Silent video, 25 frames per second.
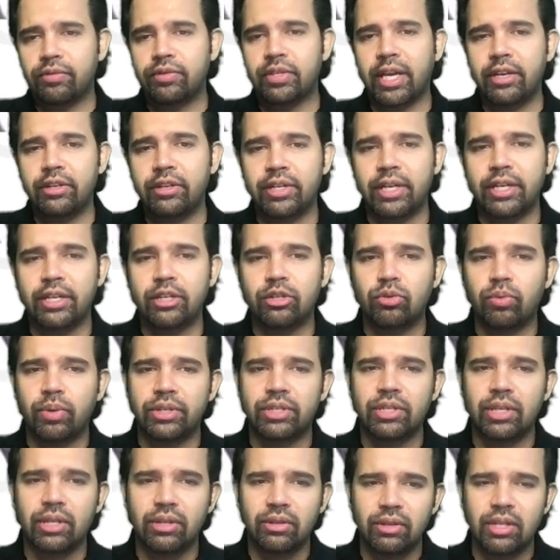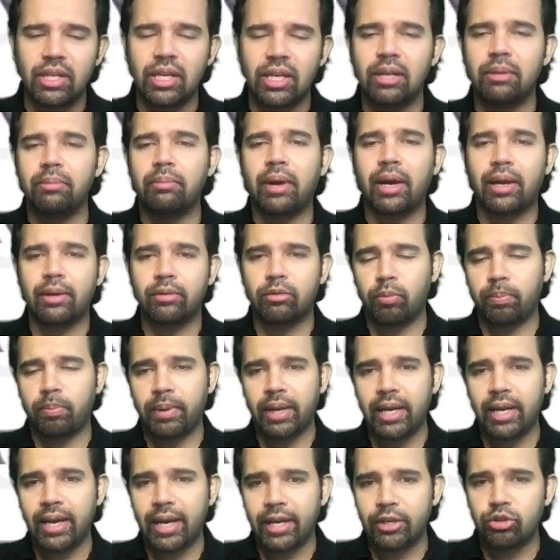of sinusitis question teen bar to
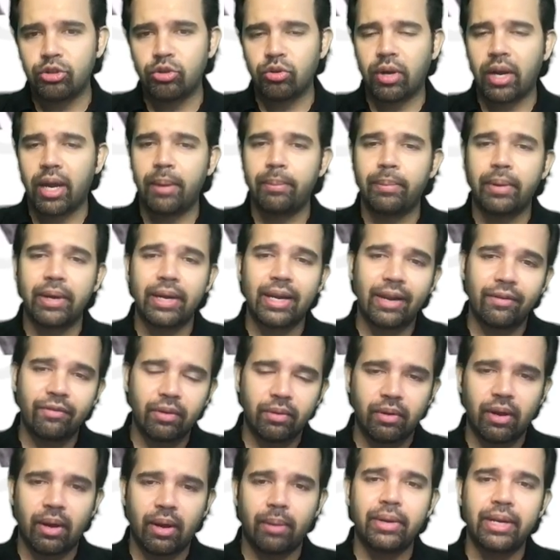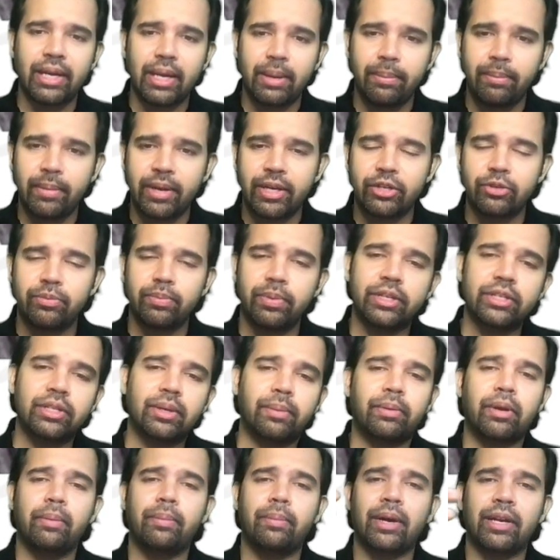pehle aa chuka hai, but never come in image based.
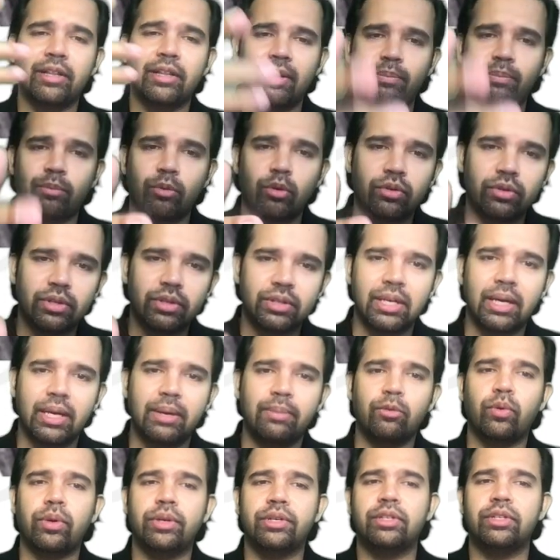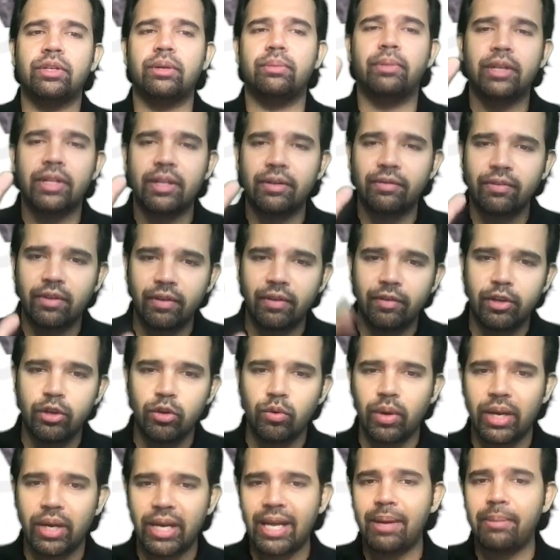Abki bar they put the same question, but they've given
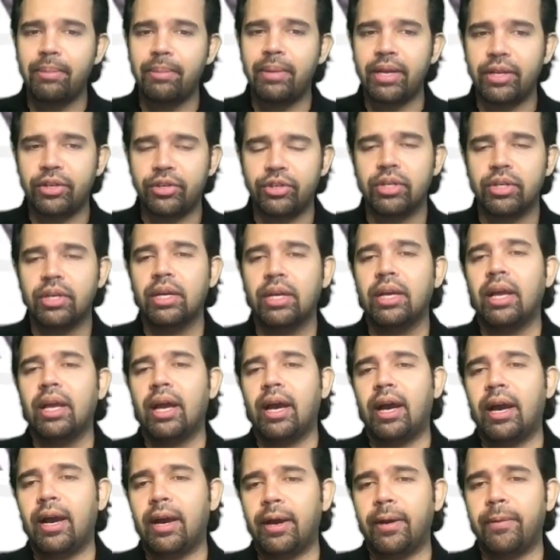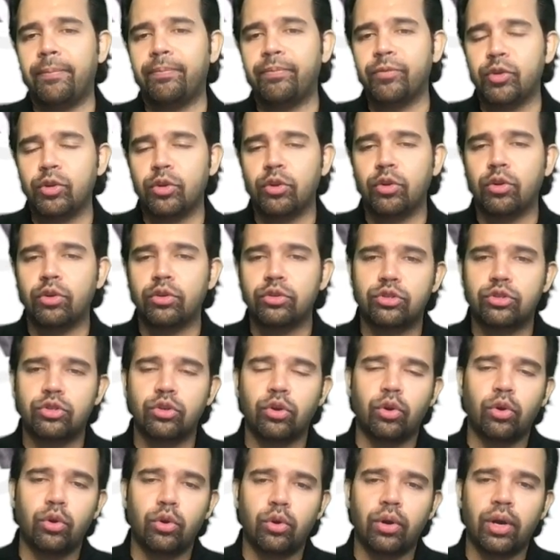you an image. Um, you know, so
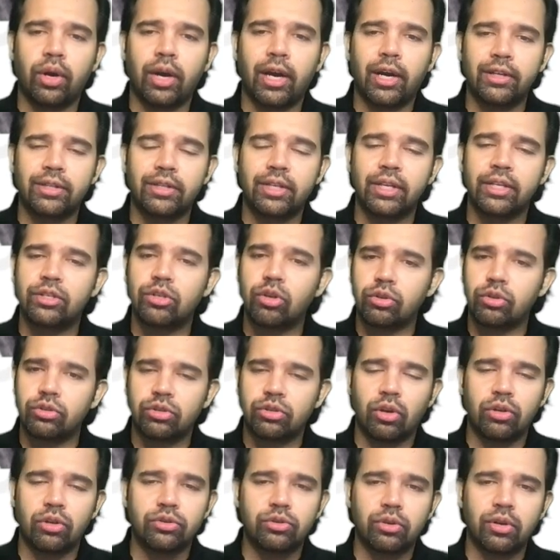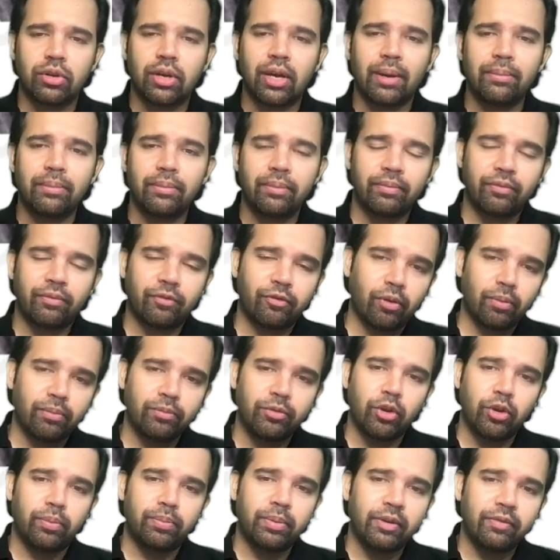uh, this has also come from
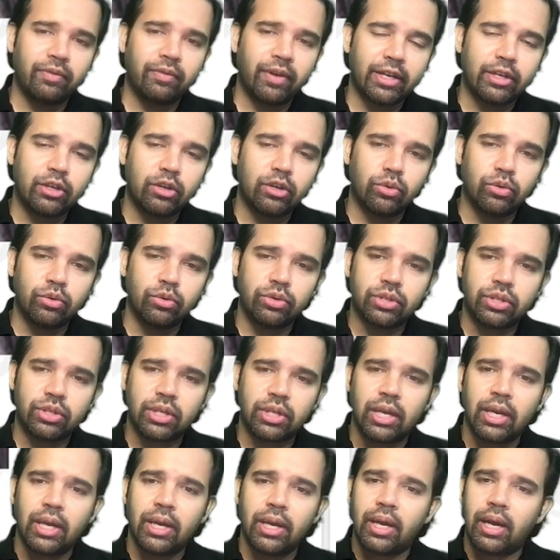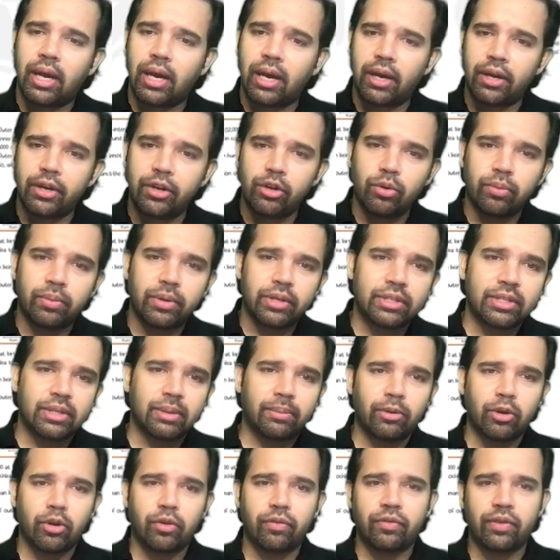your PYQs uh, numerous
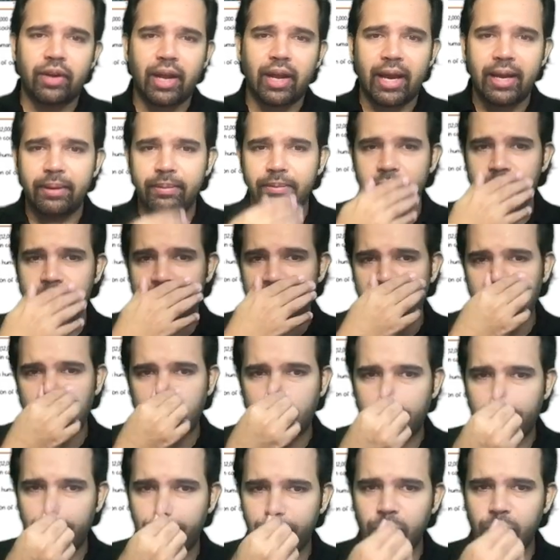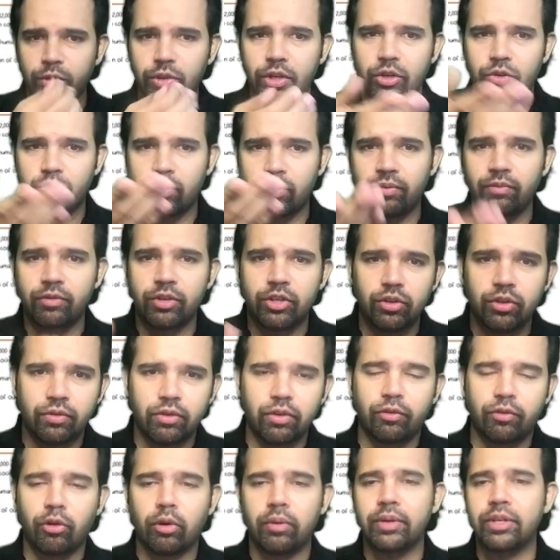number of times. Uh, this one, which of the
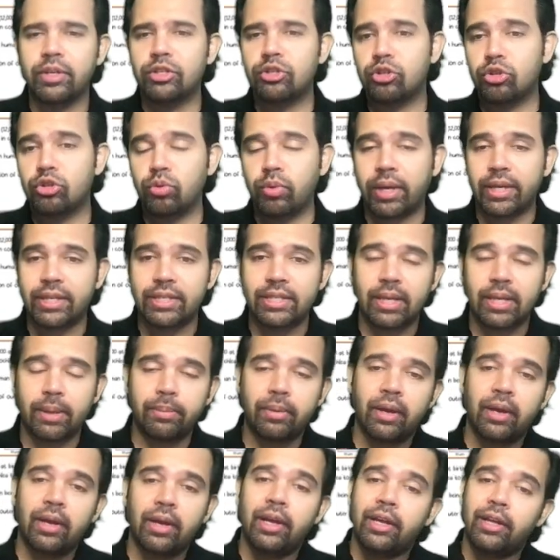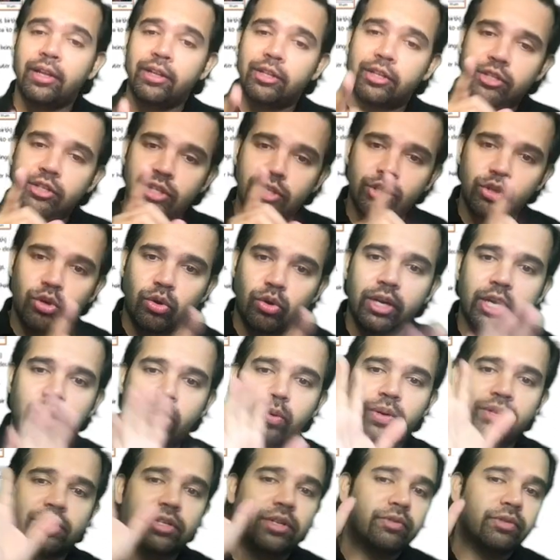following is true, except this is the only
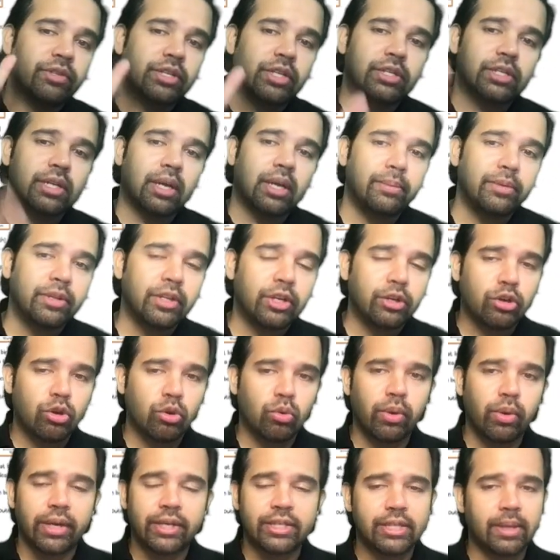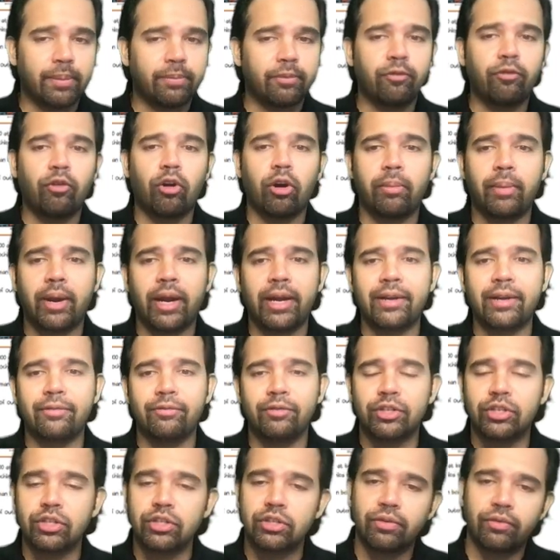question which has come in the true except format
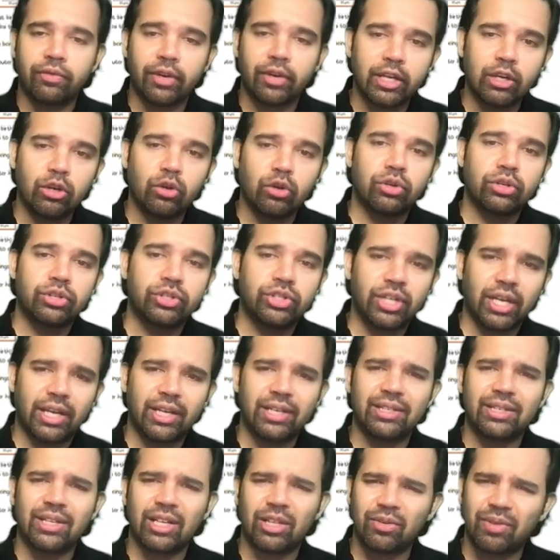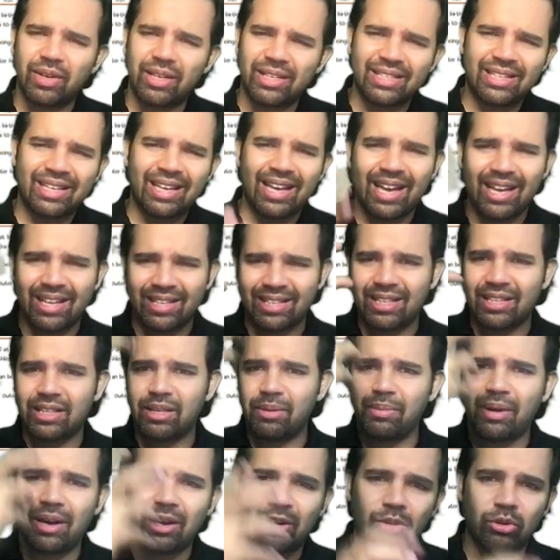which is a very good change otherwise kya aisa
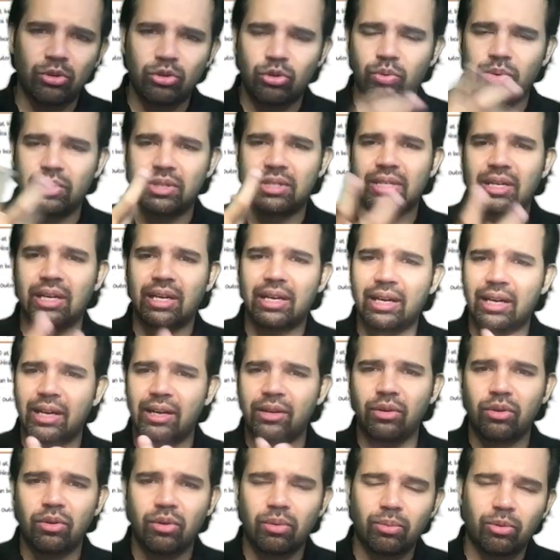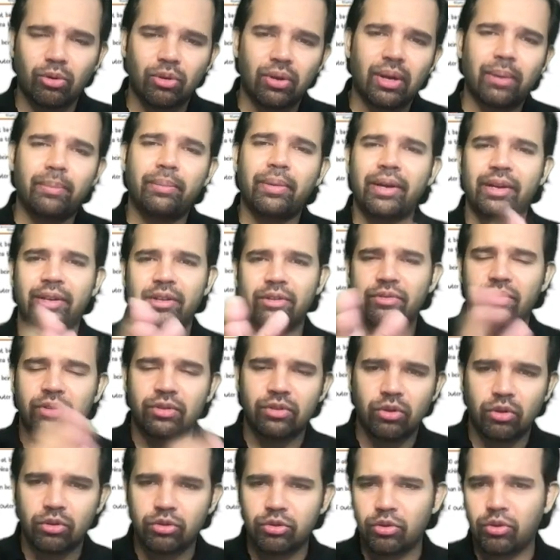dimag ko twist karke you know bolna but this
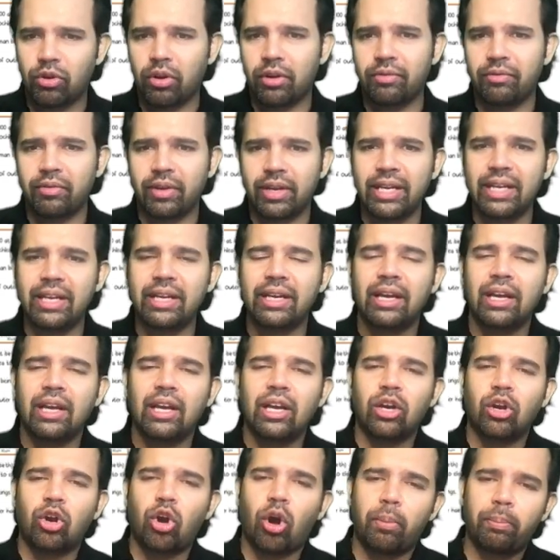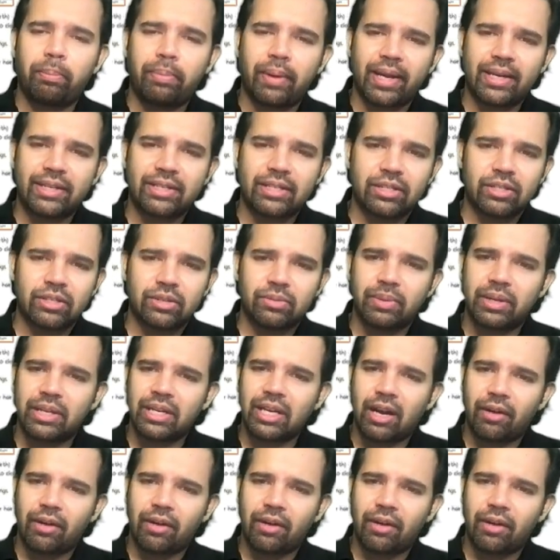is also not very complex this has been